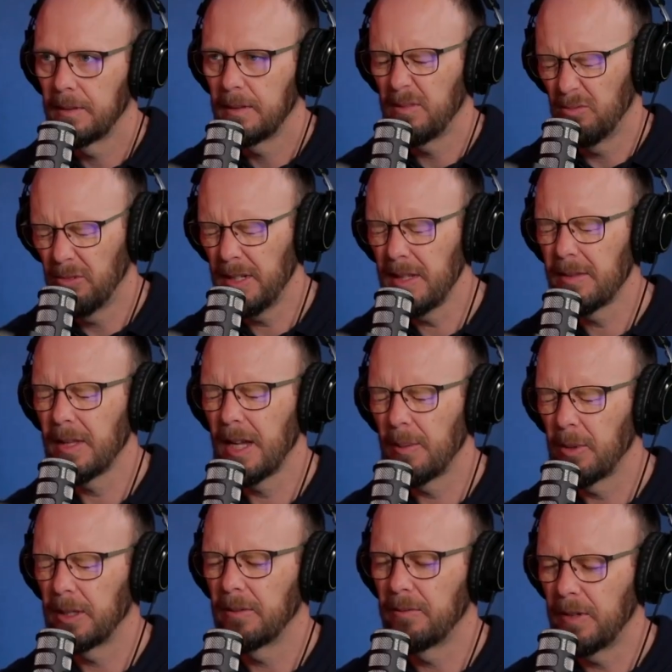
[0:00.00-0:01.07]
Really think
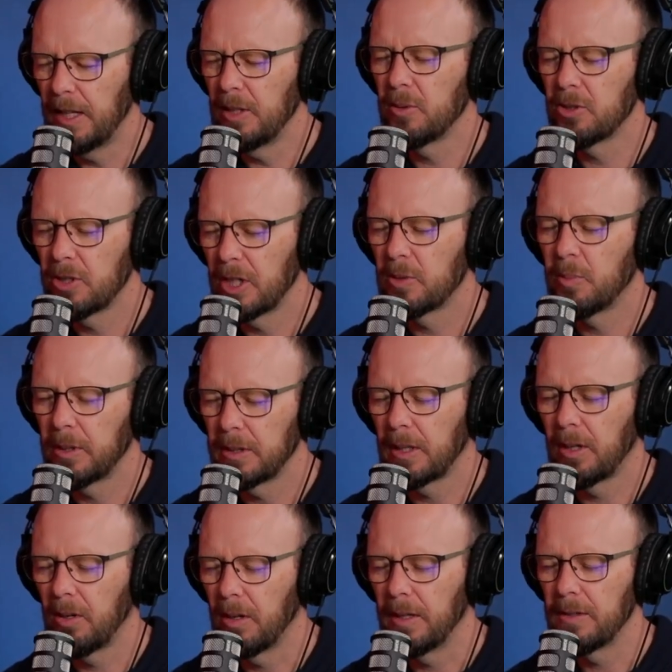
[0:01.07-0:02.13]
about it. Value is judged by the
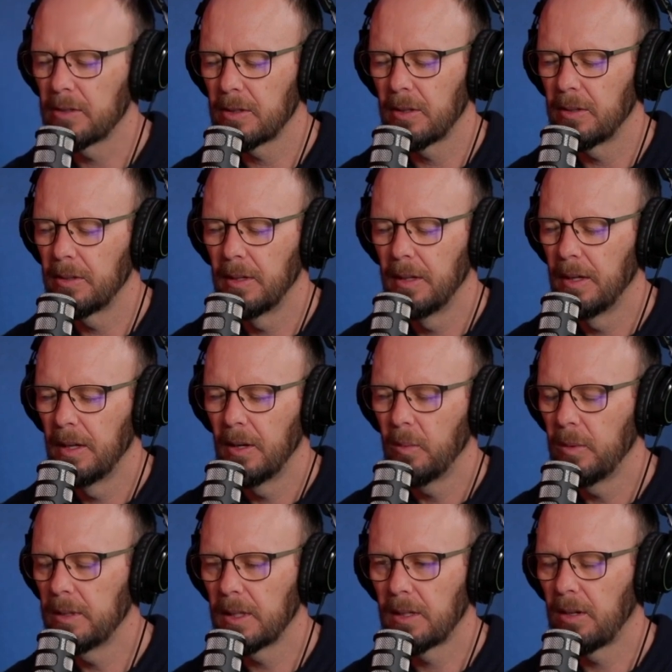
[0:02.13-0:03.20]
client. So
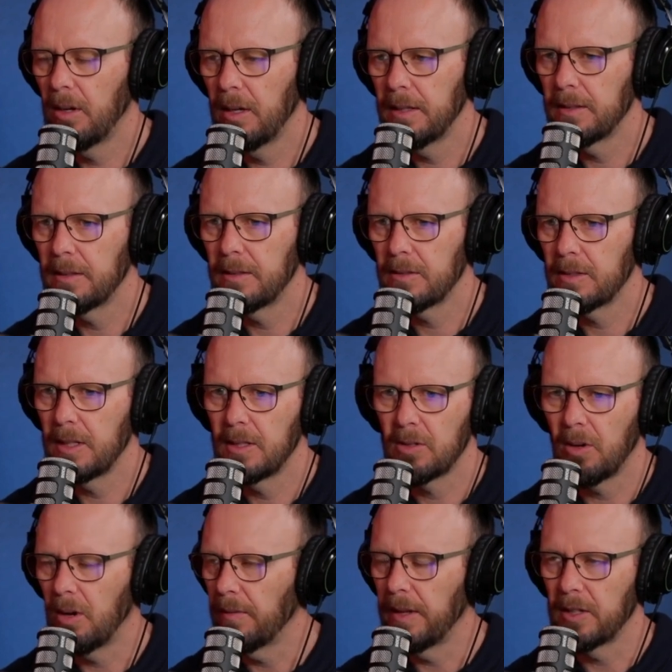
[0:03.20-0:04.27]
when the client says,
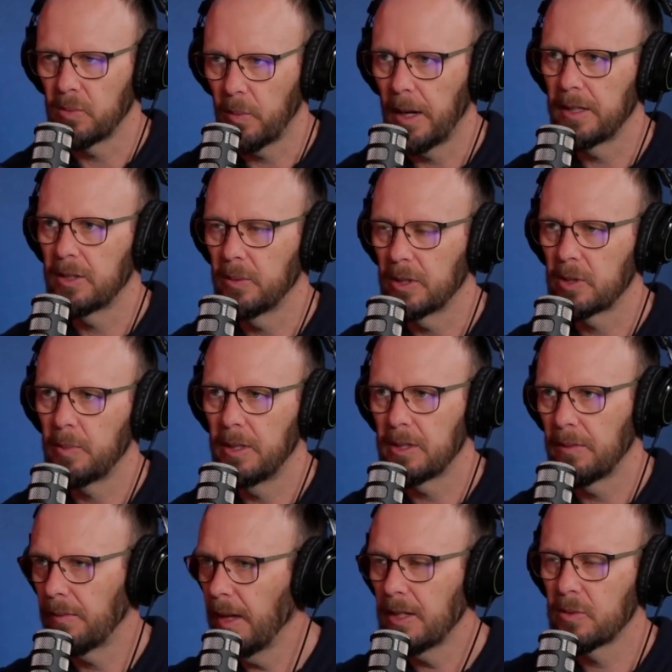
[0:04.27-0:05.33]
oh, that's way too
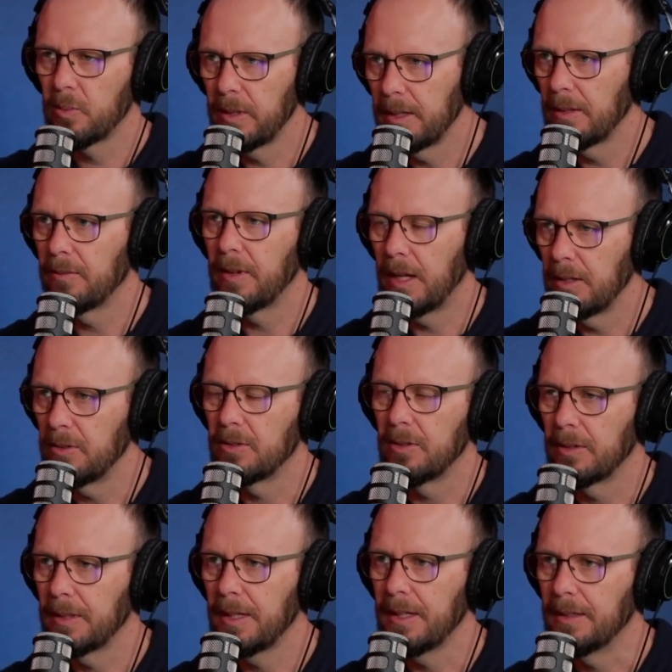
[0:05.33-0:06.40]
expensive, that's when the value's
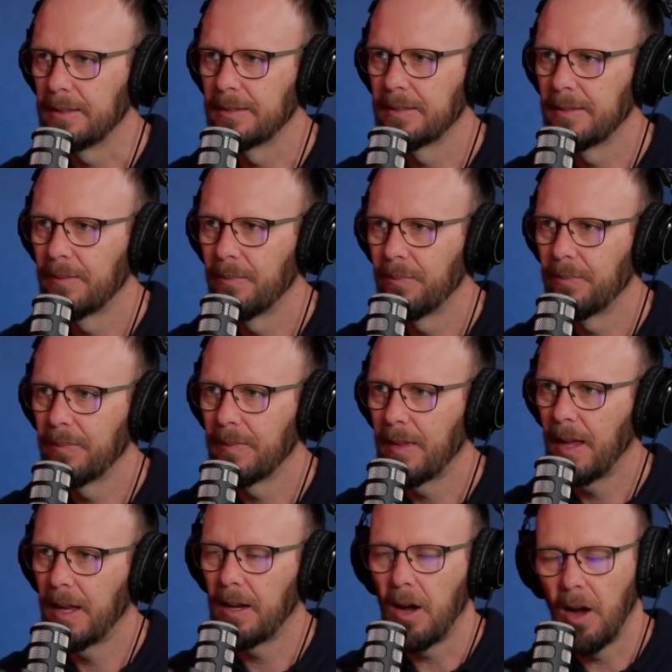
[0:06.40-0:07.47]
not there.
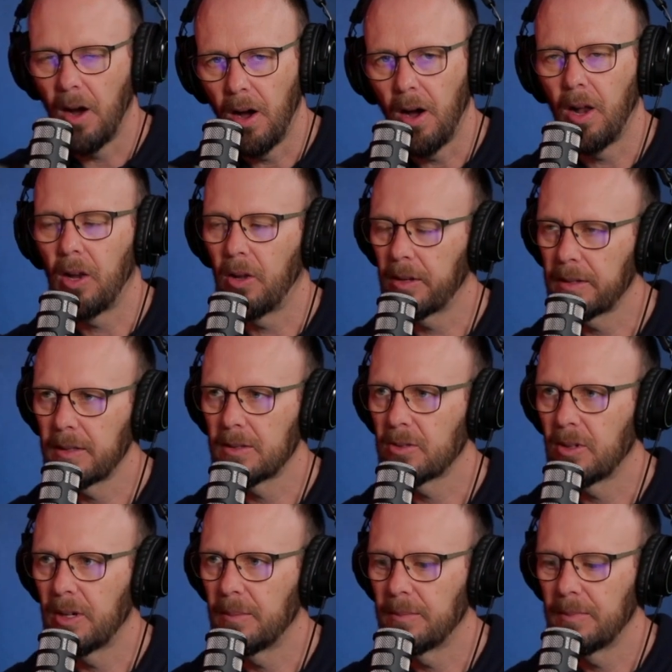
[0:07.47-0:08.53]
And a lot of the
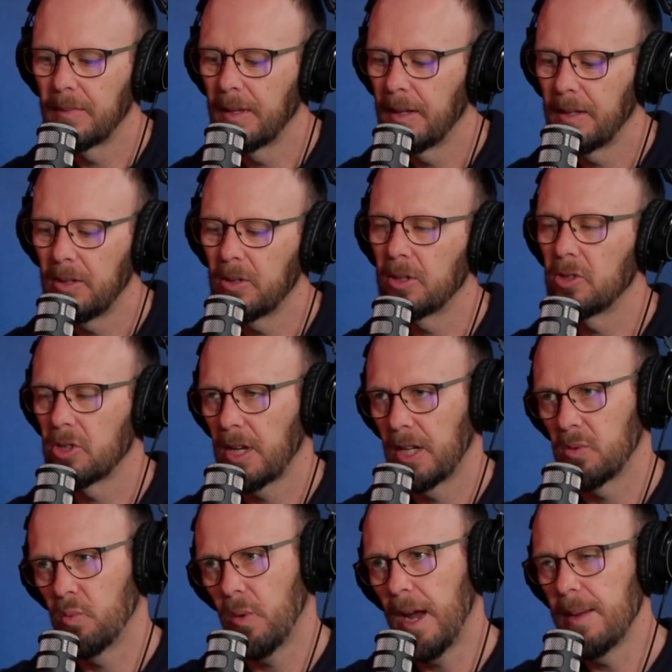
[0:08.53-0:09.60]
time, you can charge
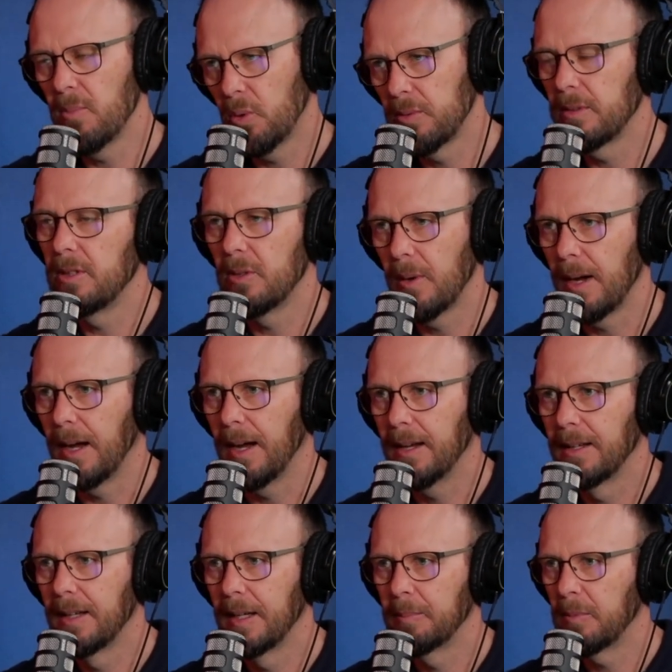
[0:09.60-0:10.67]
way more than you are
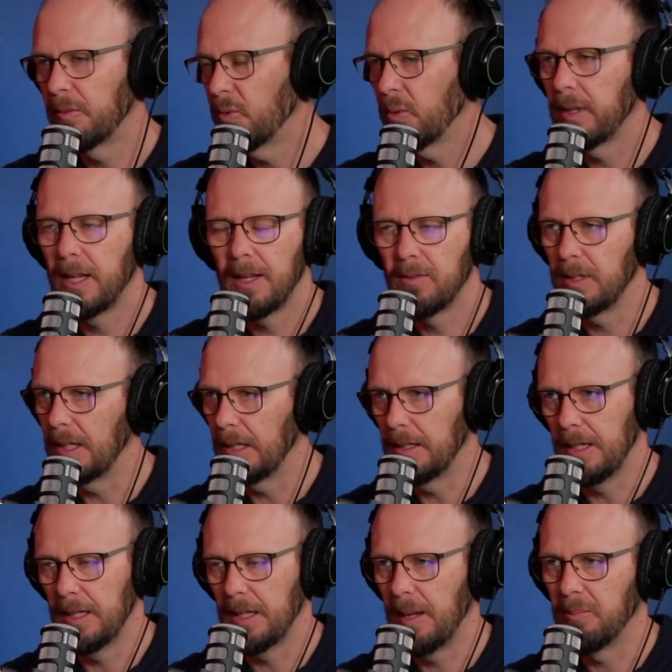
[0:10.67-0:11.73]
before they even get
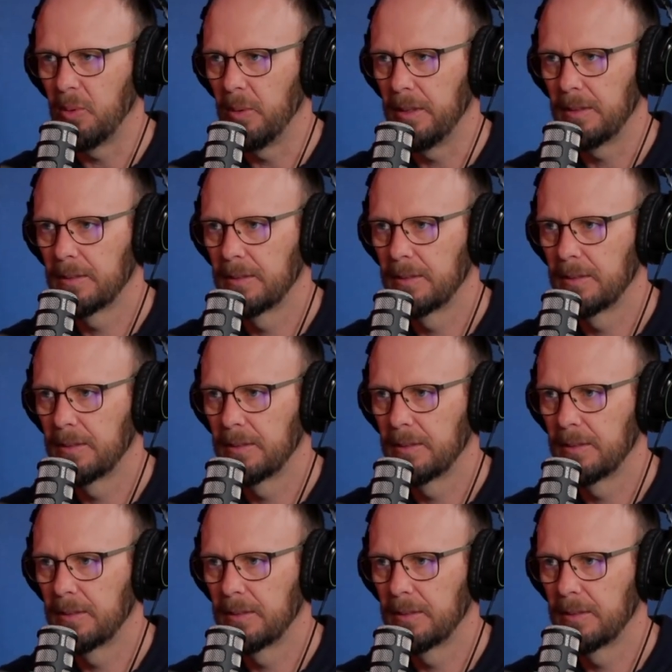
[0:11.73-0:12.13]
near that point.